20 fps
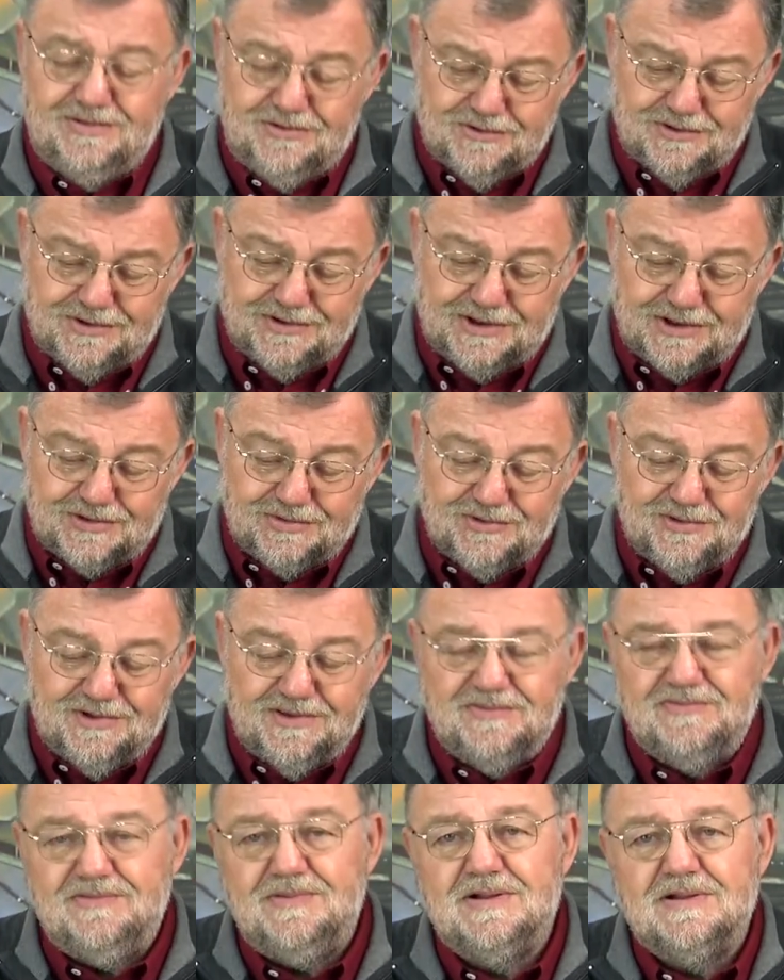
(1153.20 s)
In
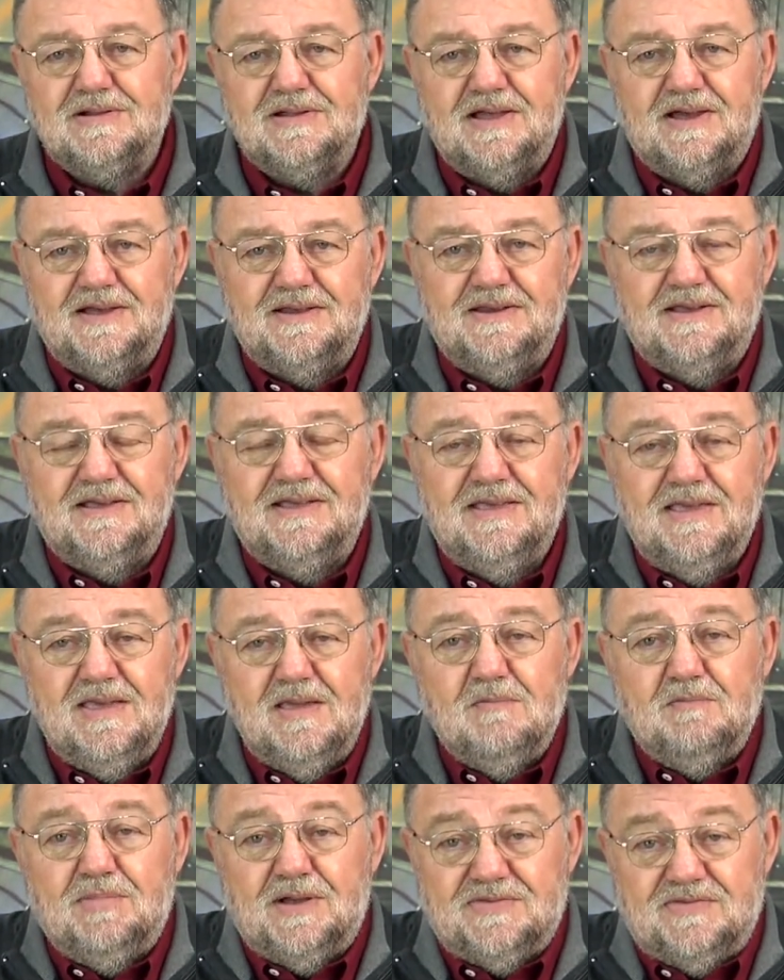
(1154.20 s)
principle the same, but
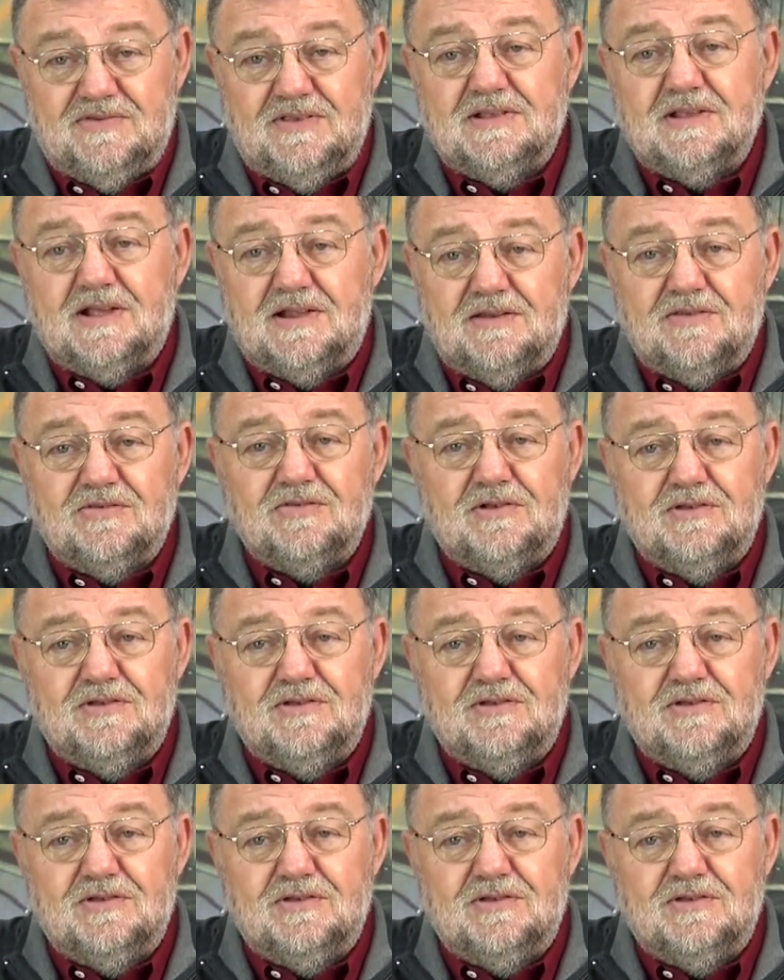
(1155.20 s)
much smaller.